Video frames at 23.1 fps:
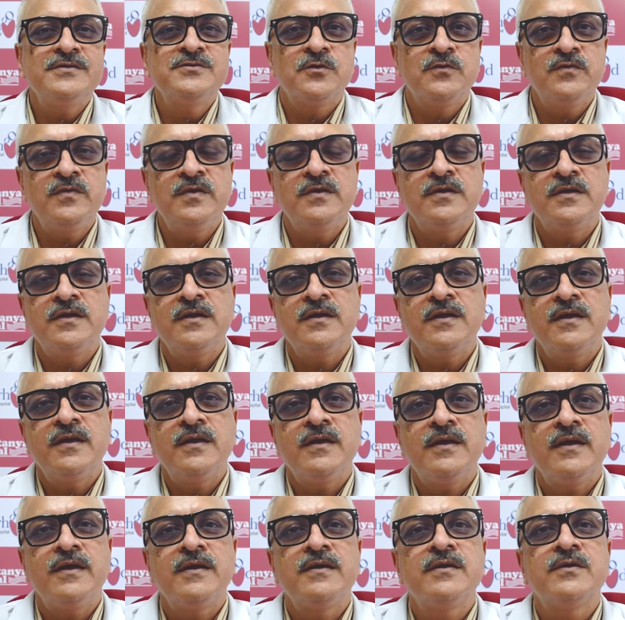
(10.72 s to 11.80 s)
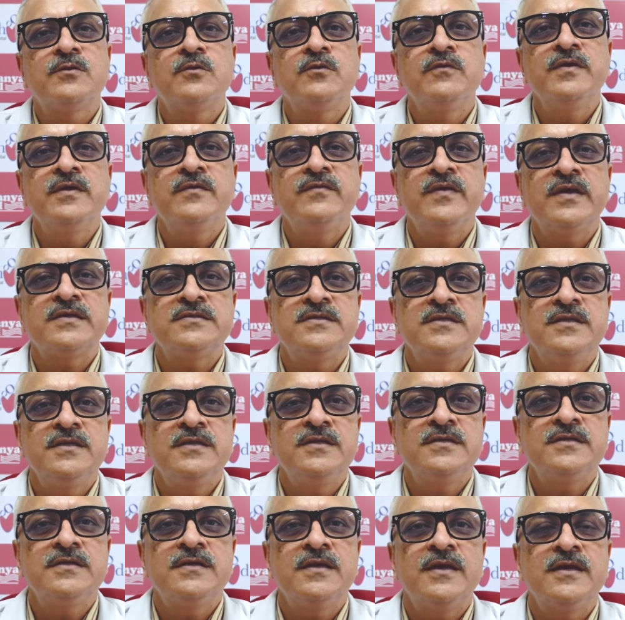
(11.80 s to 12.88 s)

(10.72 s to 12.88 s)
over and COVID vaccination